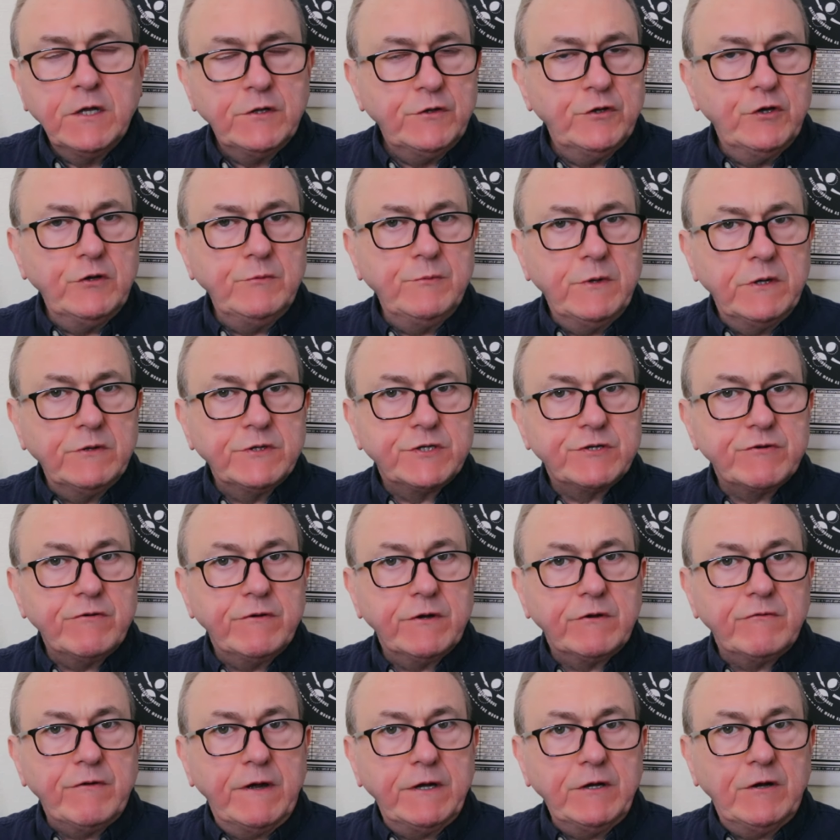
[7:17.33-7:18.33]
New moons
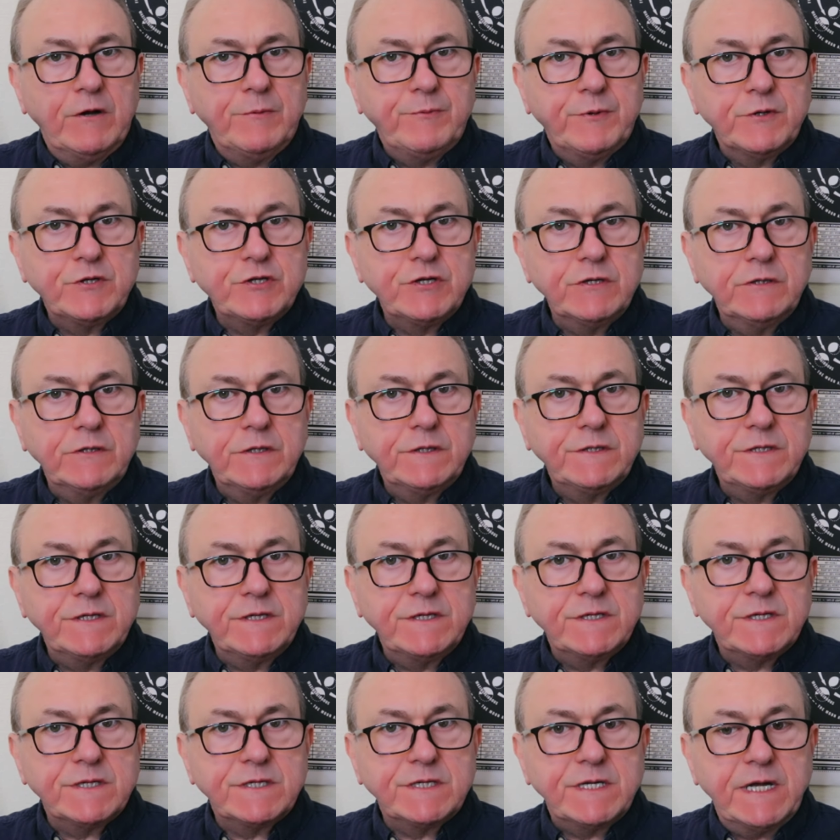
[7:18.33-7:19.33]
are a great opportunity
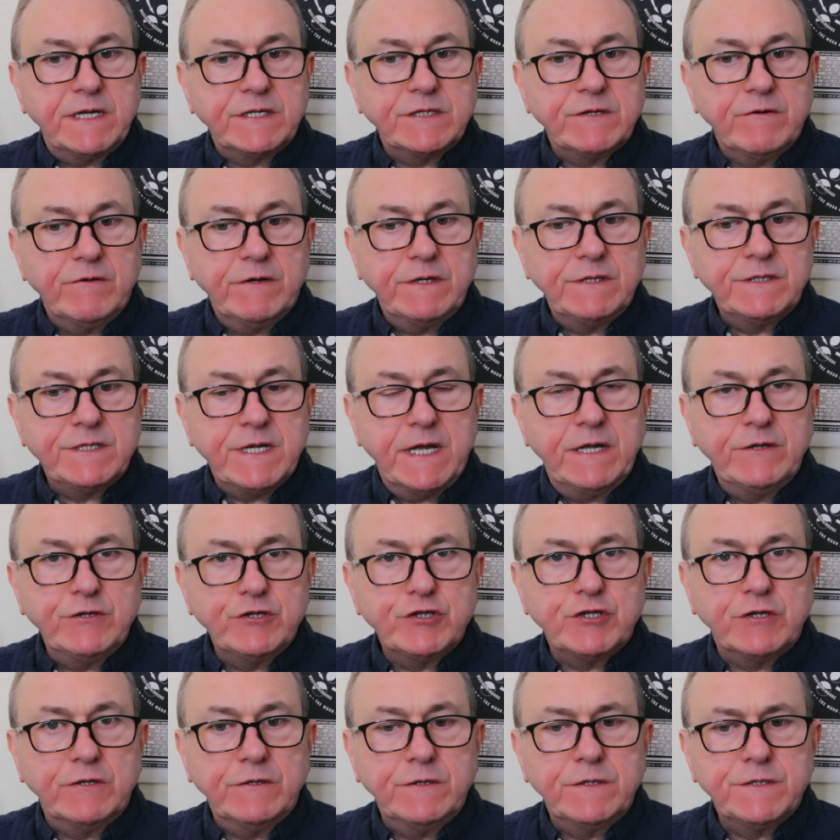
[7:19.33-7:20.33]
to set our
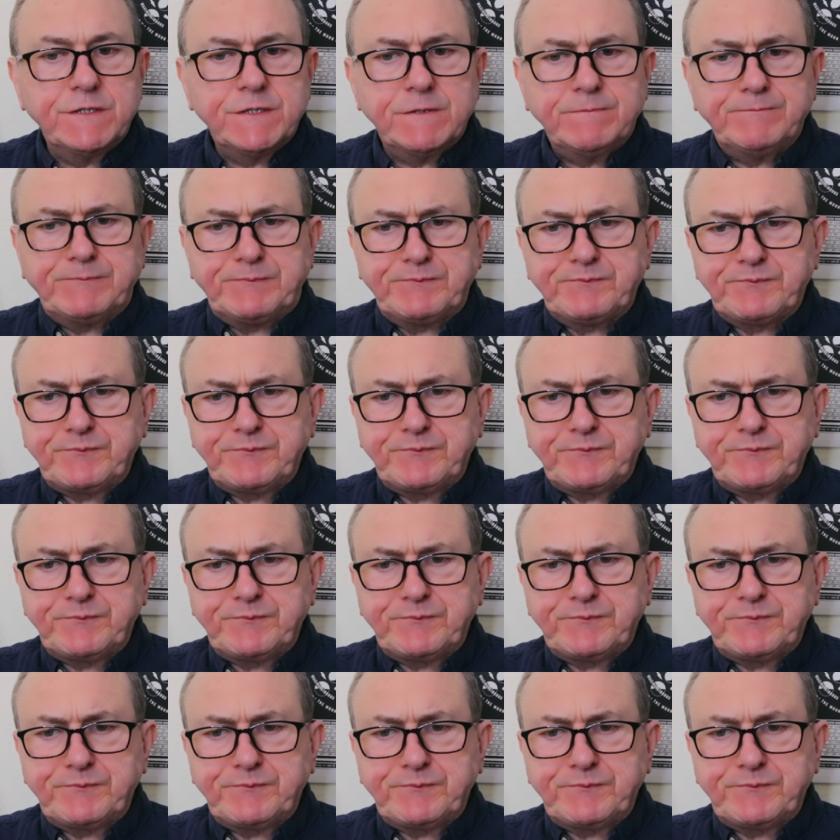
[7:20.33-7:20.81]
intentions.